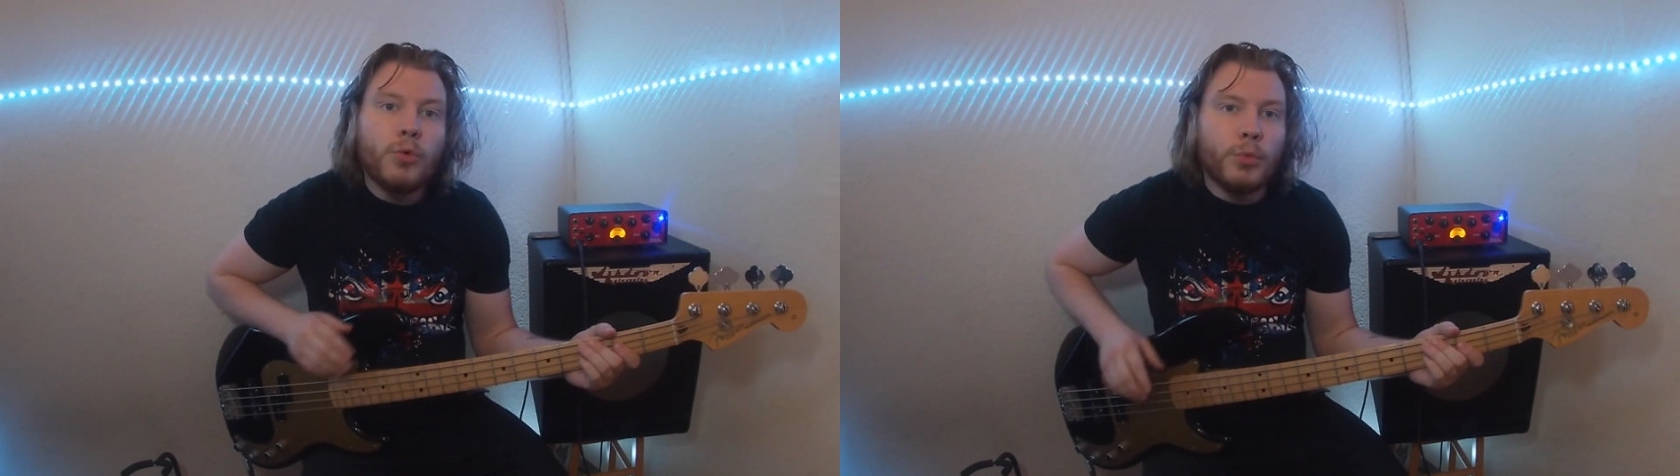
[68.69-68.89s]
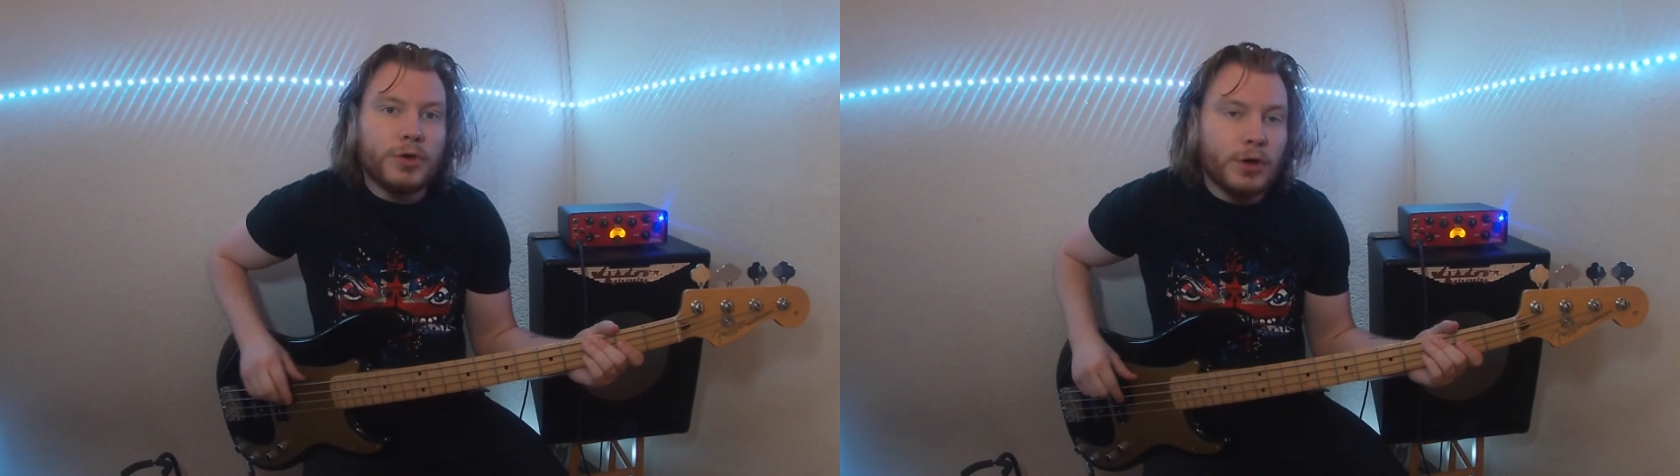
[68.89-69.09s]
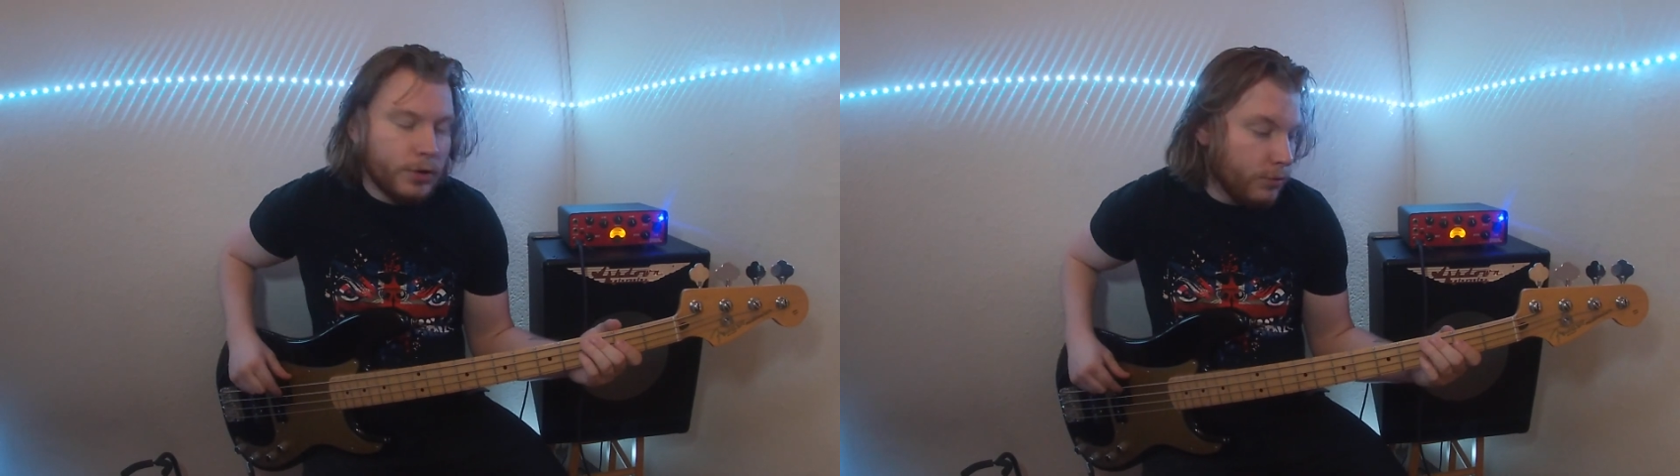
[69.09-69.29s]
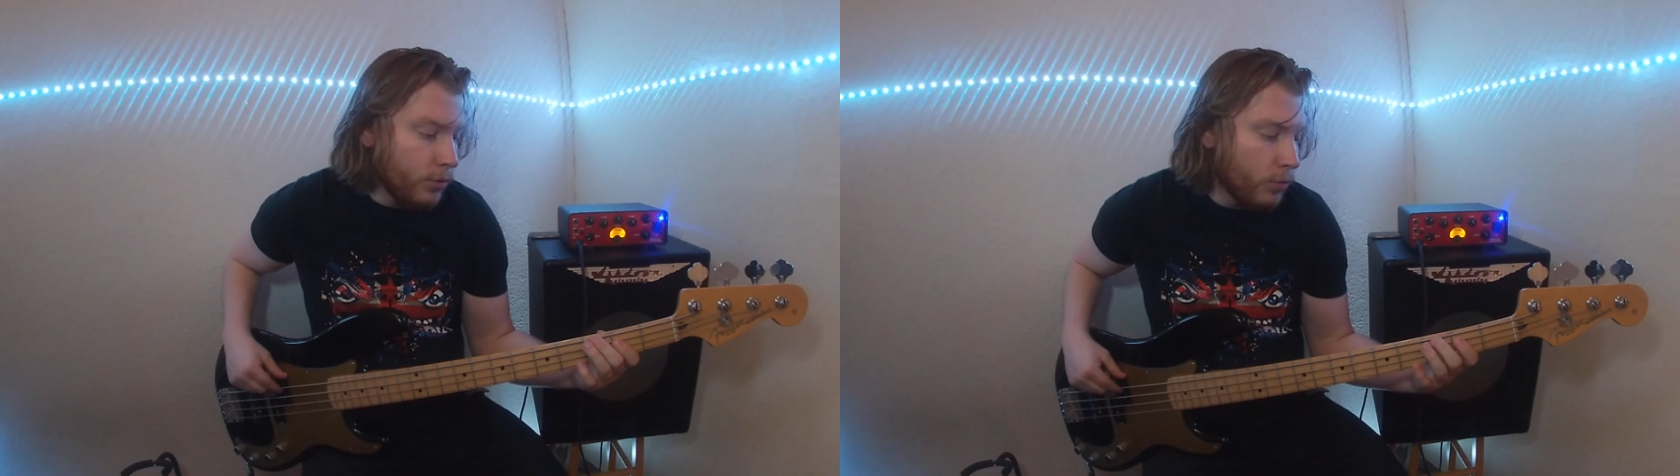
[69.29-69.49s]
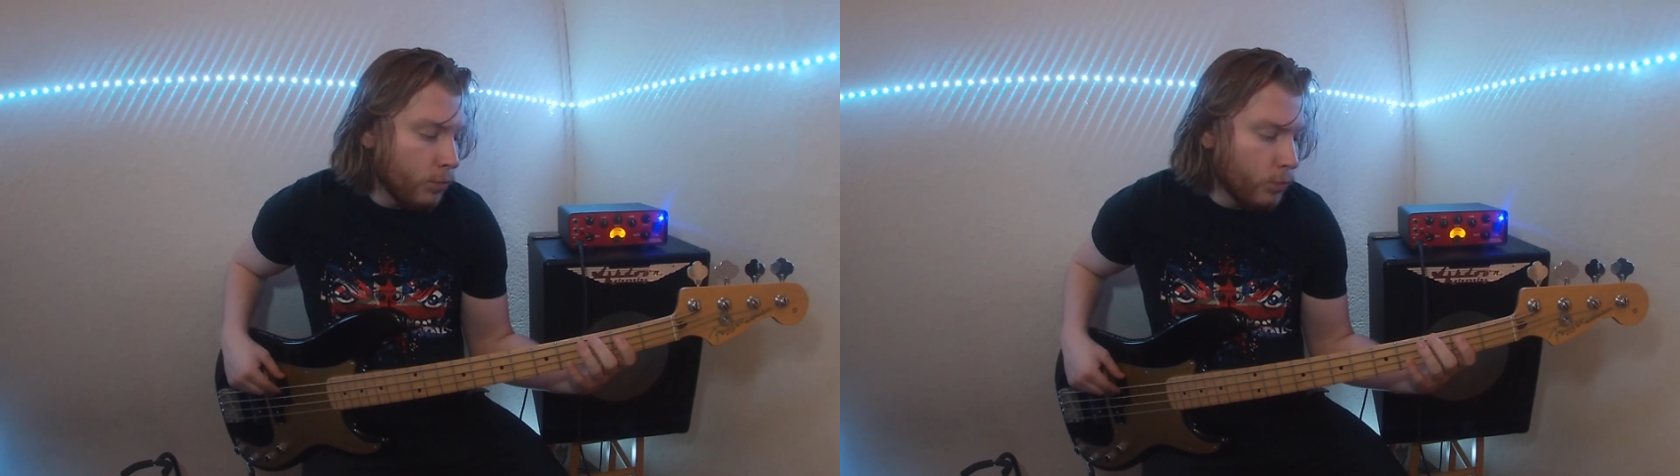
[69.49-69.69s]
we go
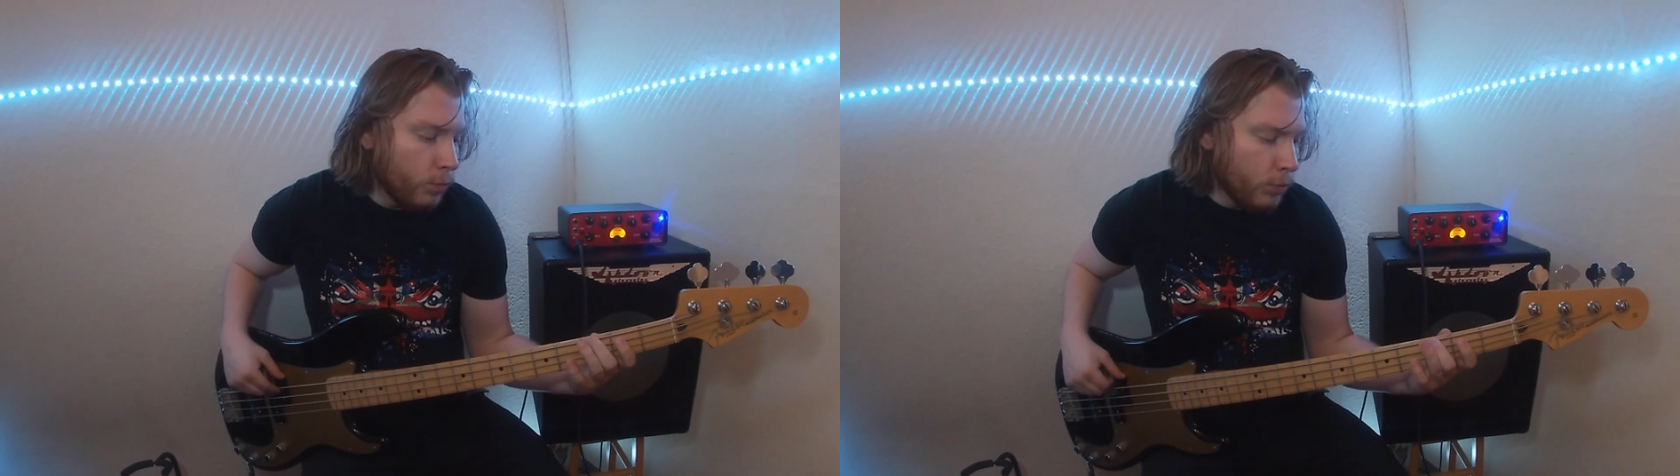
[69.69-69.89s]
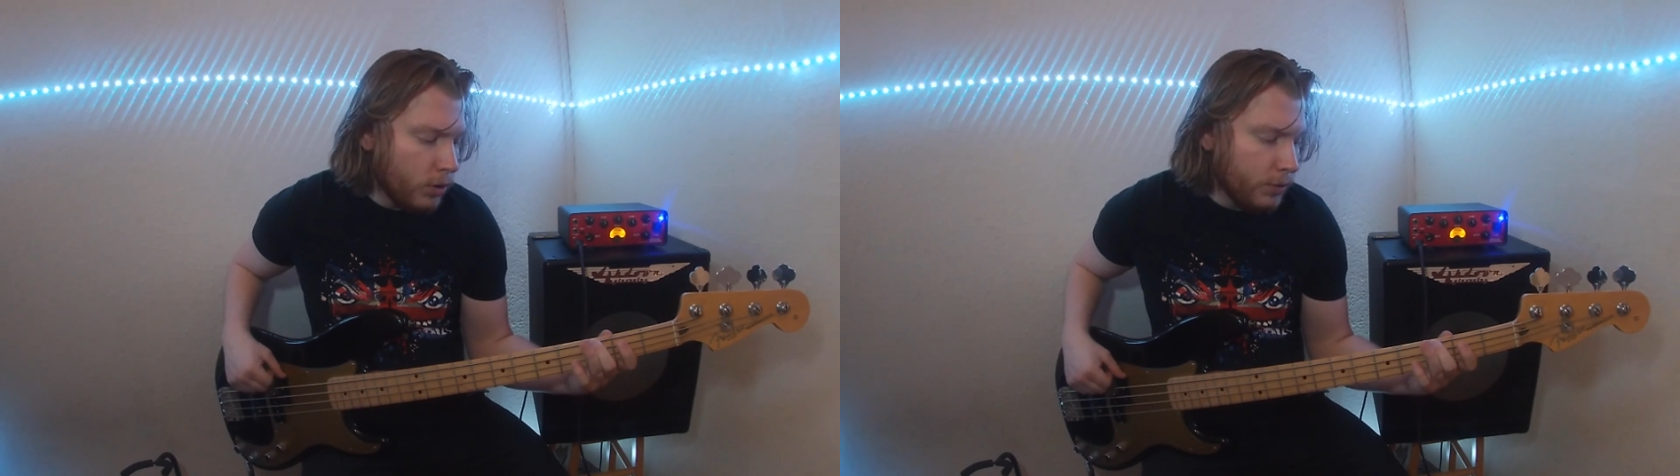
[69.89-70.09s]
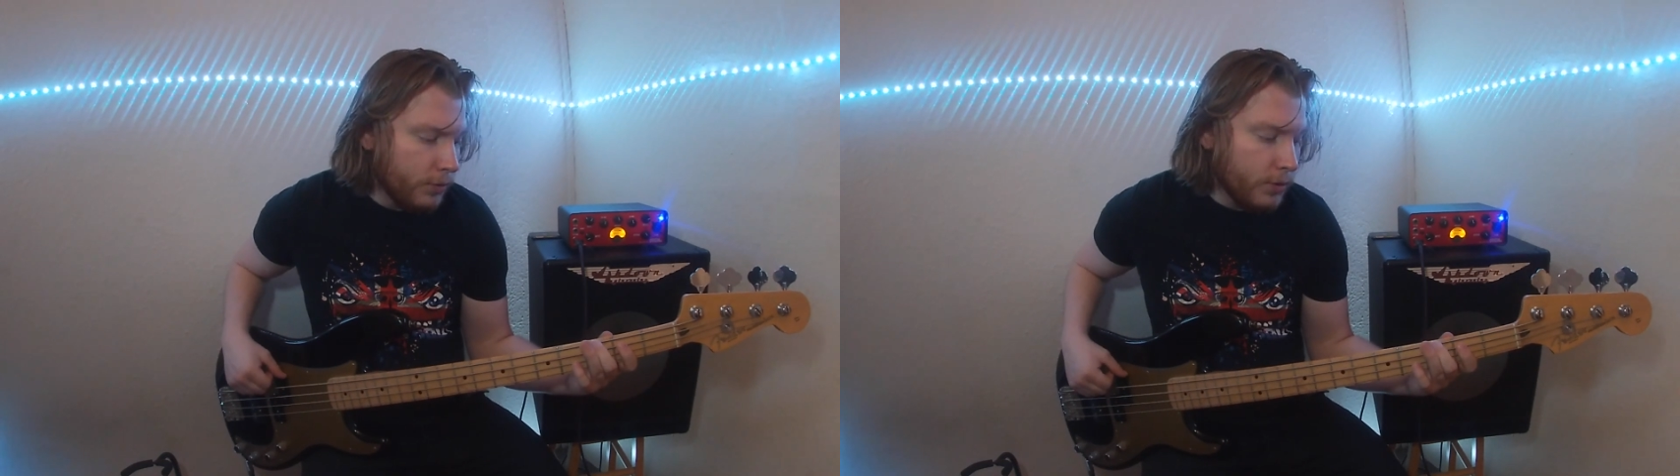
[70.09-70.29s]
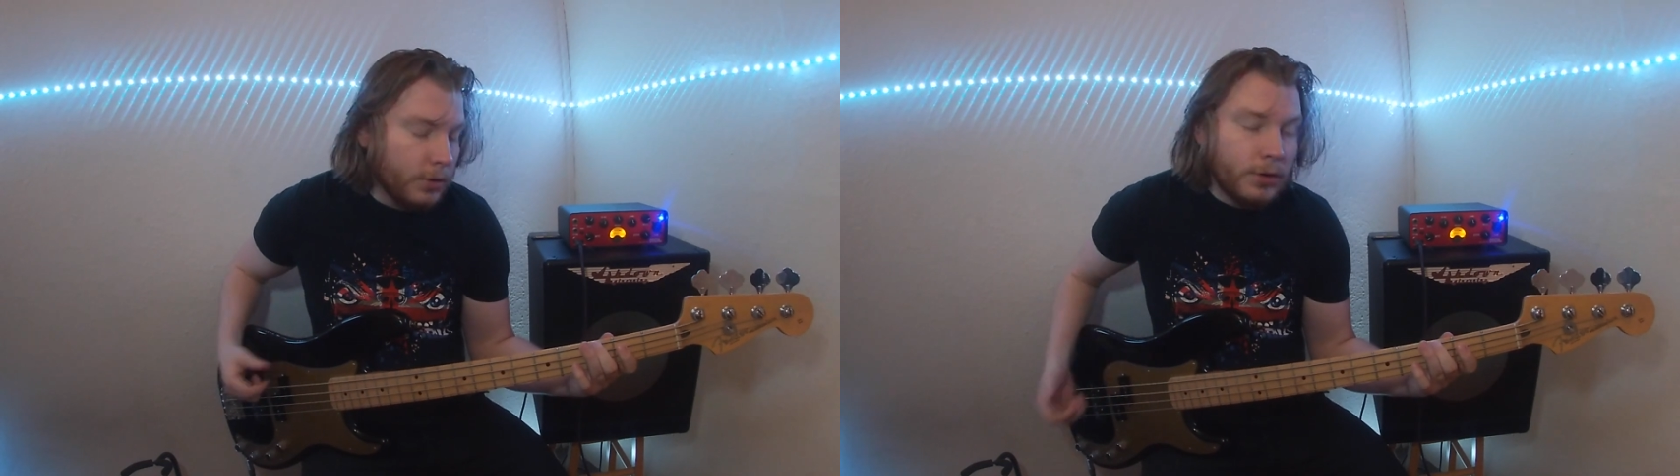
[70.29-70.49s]
1